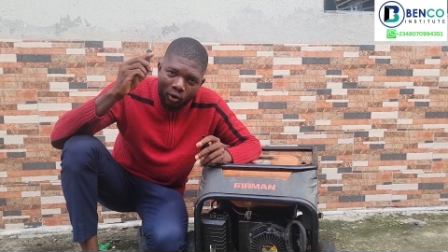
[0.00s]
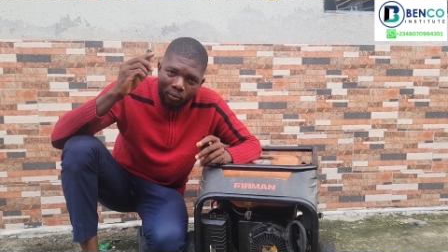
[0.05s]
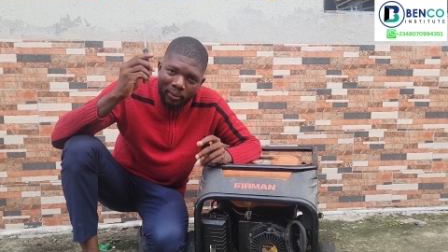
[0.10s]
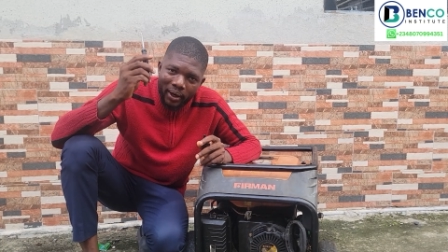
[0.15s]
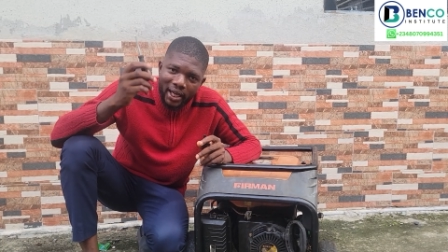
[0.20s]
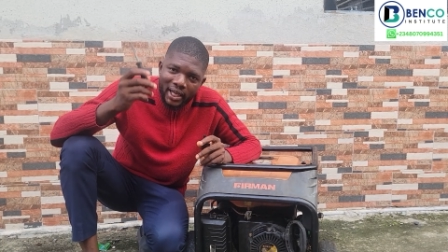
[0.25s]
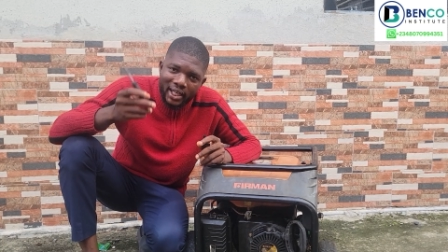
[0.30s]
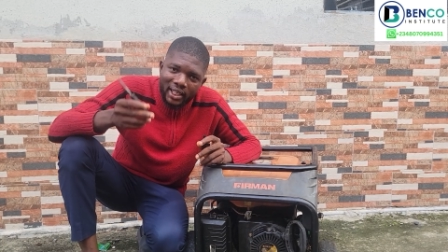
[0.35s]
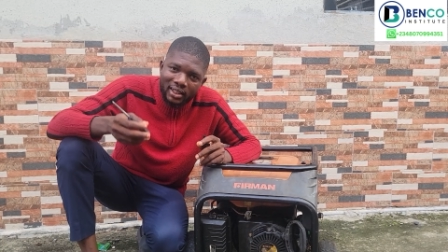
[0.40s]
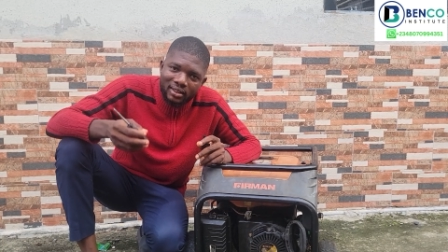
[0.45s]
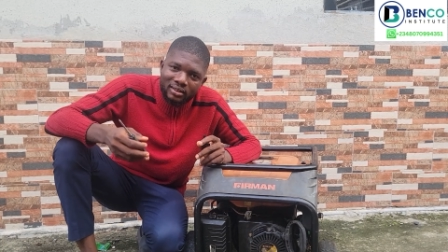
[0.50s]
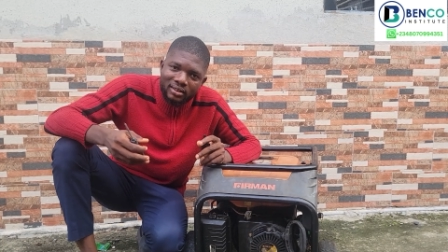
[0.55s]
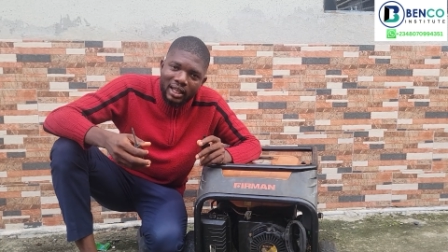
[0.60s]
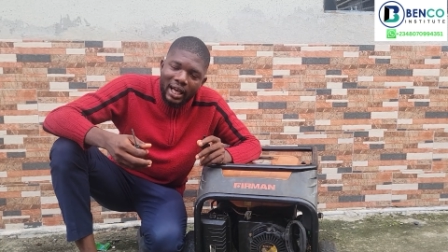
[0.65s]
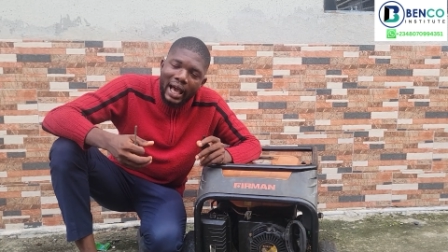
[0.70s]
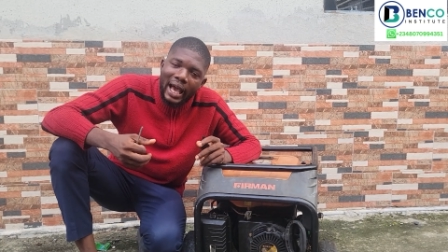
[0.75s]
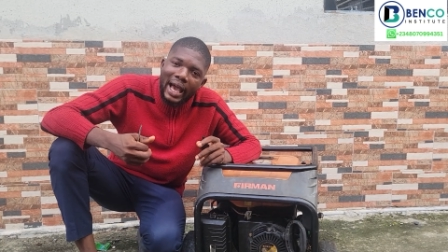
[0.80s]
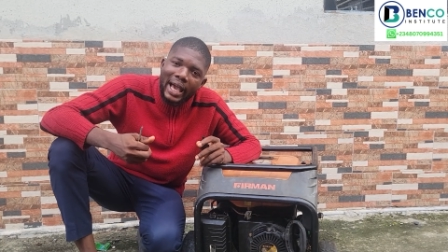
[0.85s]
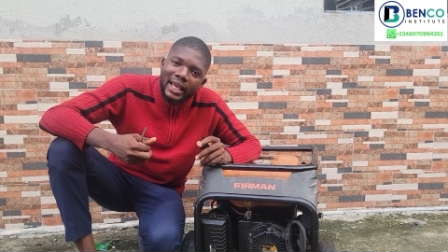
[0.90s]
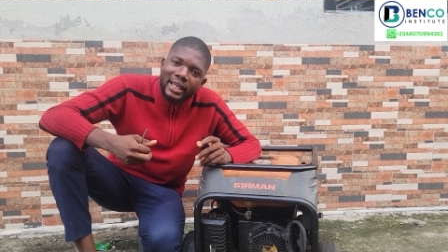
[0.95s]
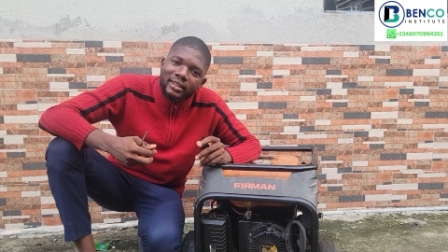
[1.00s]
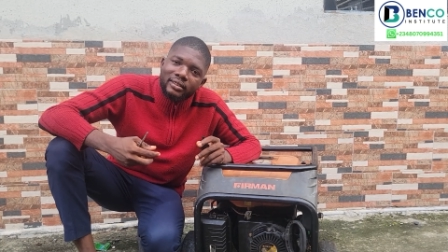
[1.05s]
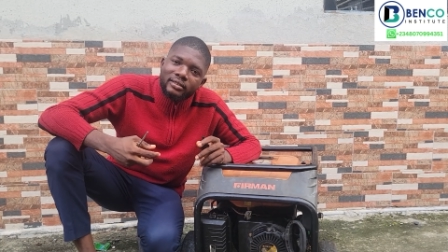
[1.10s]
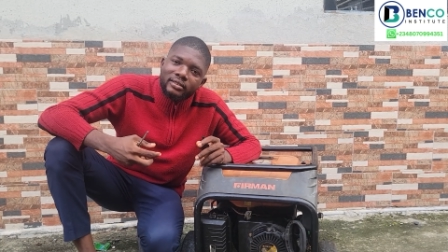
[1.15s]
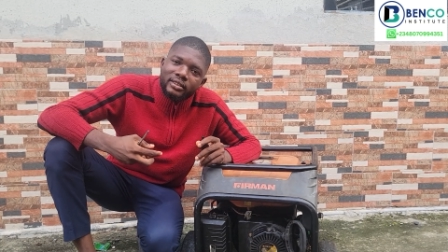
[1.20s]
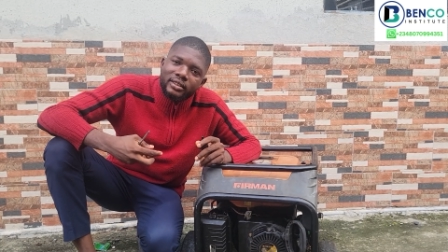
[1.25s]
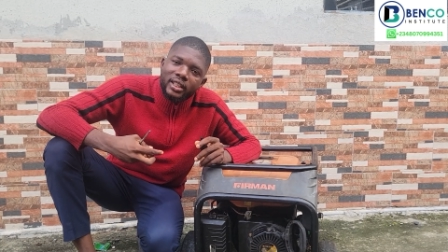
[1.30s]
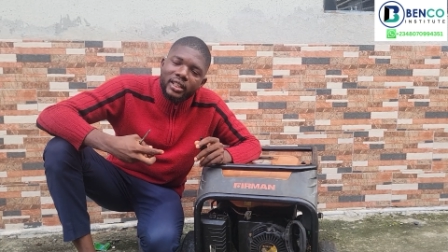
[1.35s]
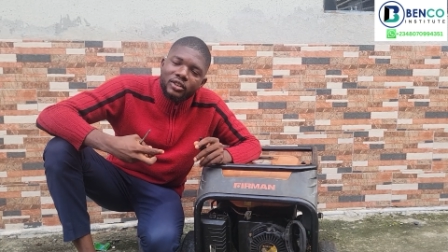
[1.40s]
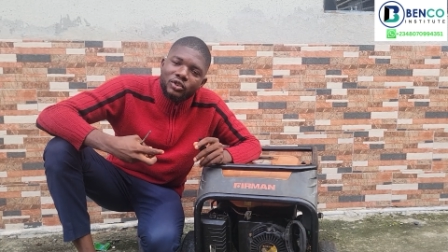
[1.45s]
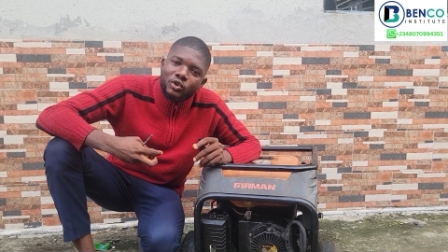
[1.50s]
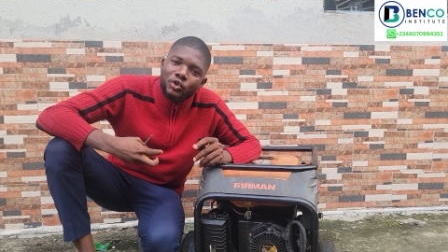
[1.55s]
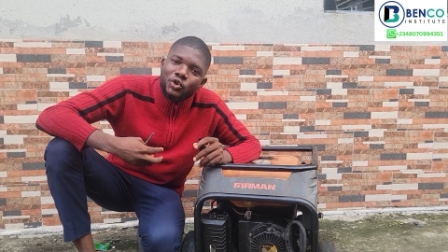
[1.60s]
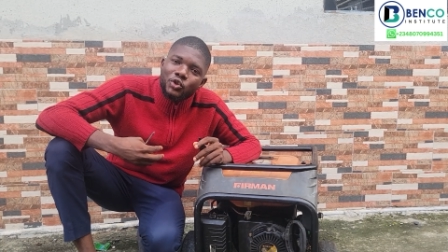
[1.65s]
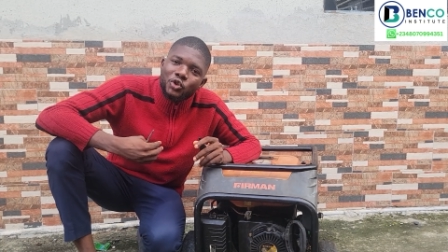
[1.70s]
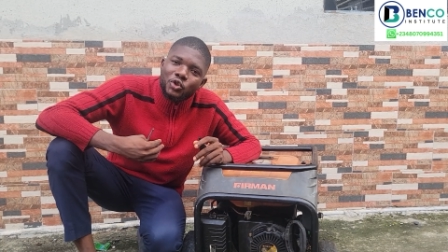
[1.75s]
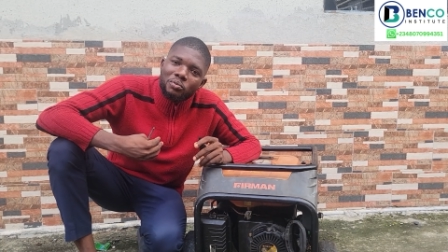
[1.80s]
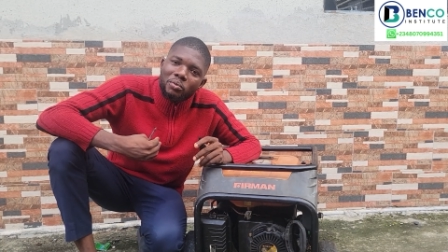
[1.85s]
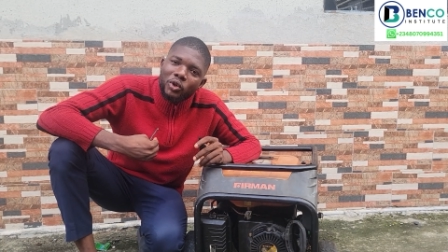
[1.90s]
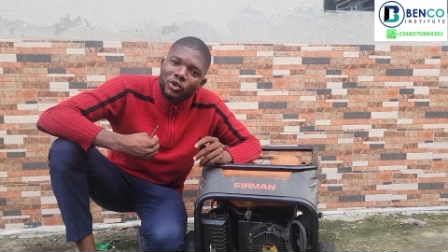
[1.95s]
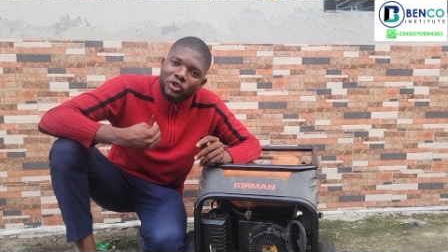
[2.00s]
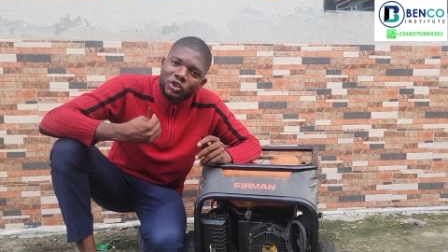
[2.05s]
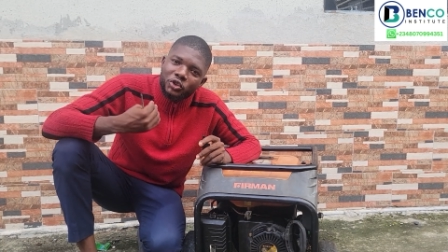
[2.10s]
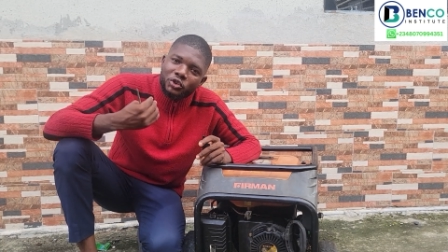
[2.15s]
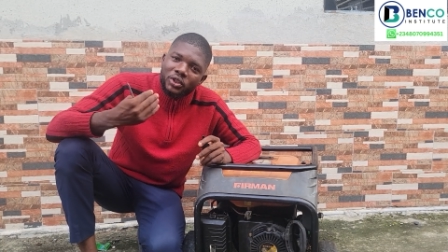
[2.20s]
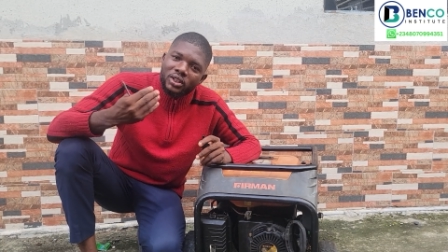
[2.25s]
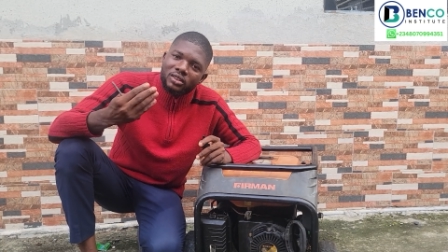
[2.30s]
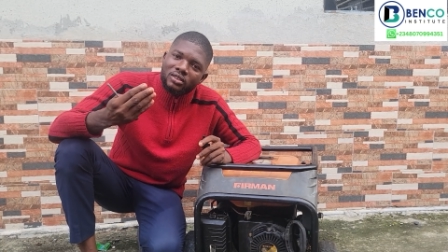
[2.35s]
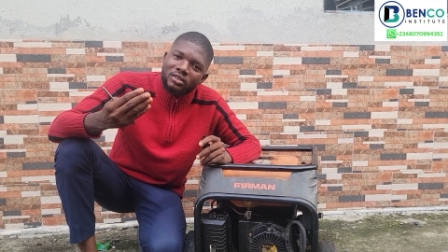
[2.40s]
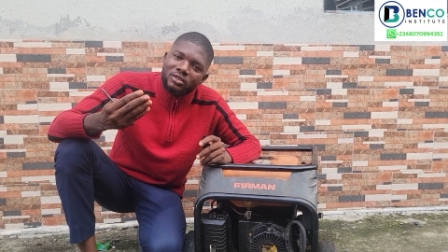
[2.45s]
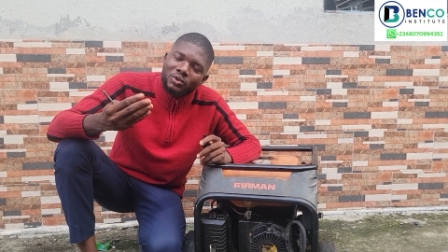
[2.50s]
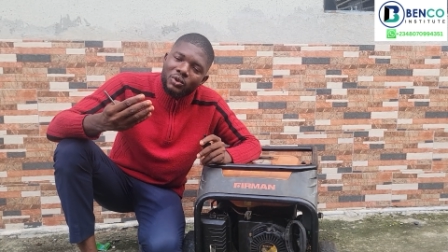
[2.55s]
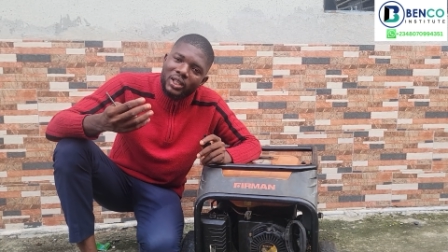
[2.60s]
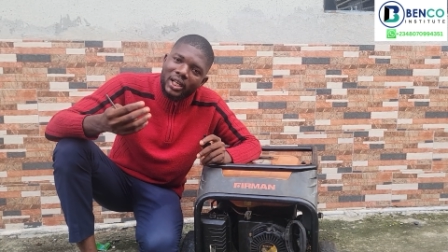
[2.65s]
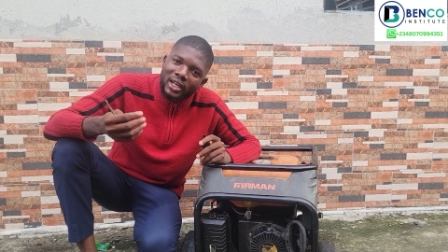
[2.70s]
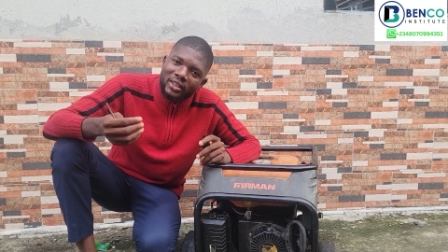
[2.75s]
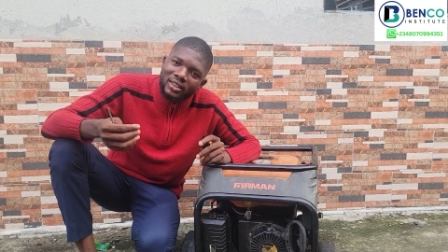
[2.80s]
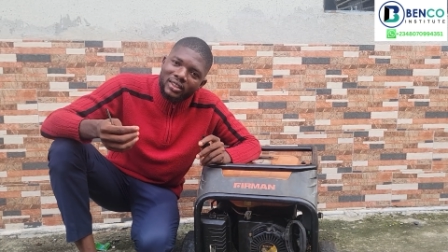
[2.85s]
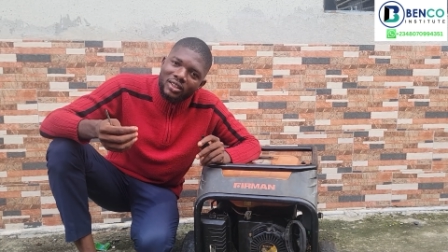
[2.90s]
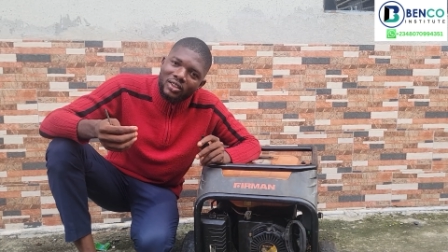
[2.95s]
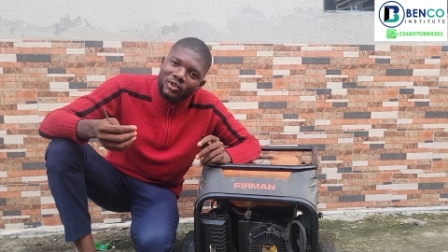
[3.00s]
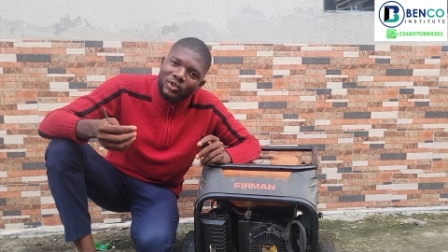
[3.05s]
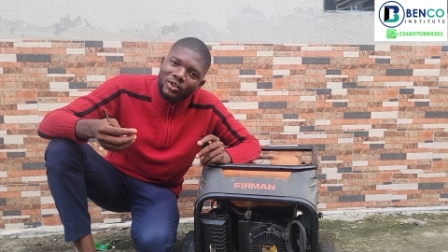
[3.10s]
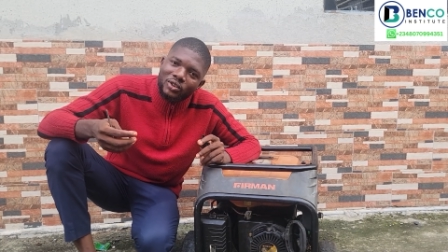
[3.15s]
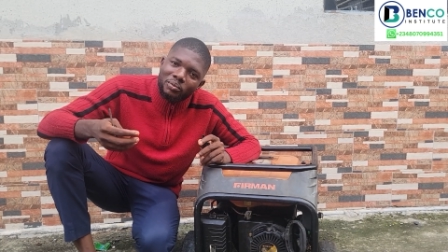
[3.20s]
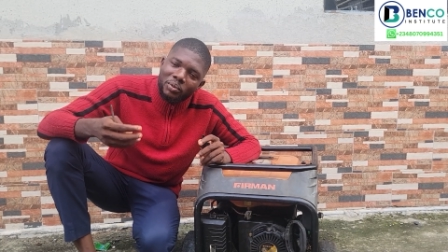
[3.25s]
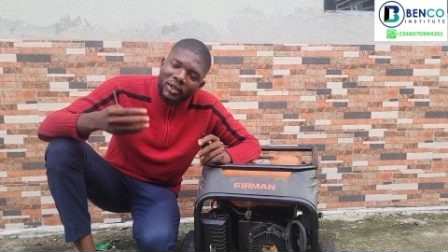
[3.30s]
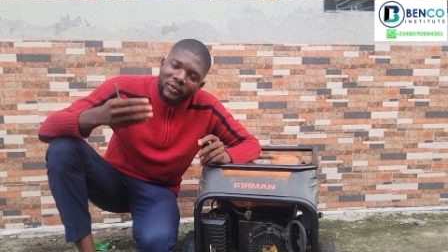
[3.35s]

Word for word: on my head, I tend to use more strength to carry the load.